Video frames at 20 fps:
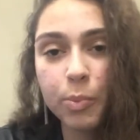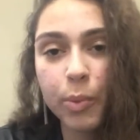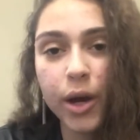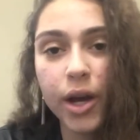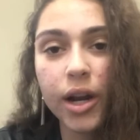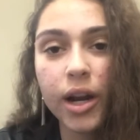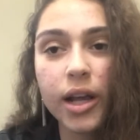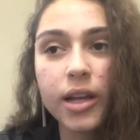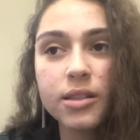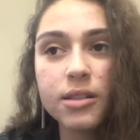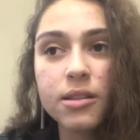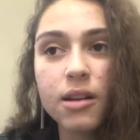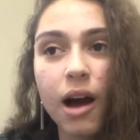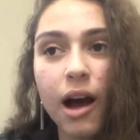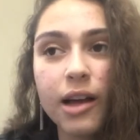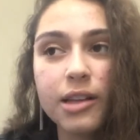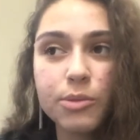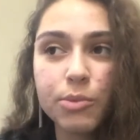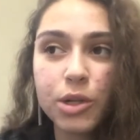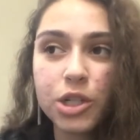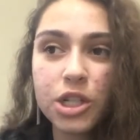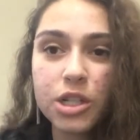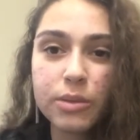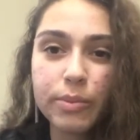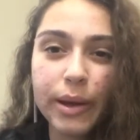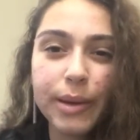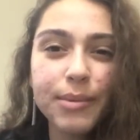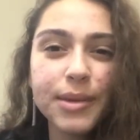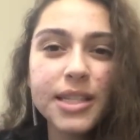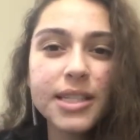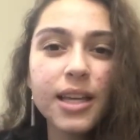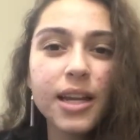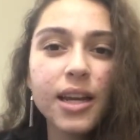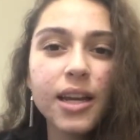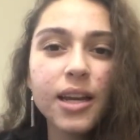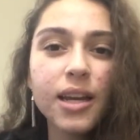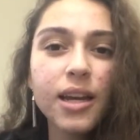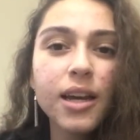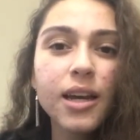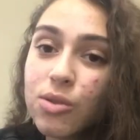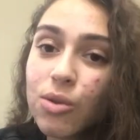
but it's not as much as babysitting.